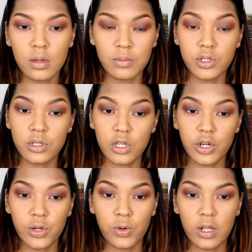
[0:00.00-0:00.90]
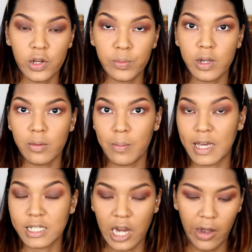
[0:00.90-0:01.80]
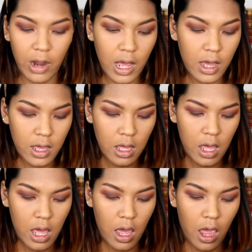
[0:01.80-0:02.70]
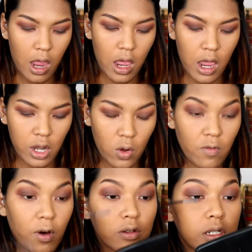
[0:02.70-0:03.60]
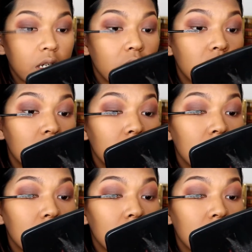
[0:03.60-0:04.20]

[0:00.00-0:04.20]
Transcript: I'm just gonna do a little bit of mascara and no falsies.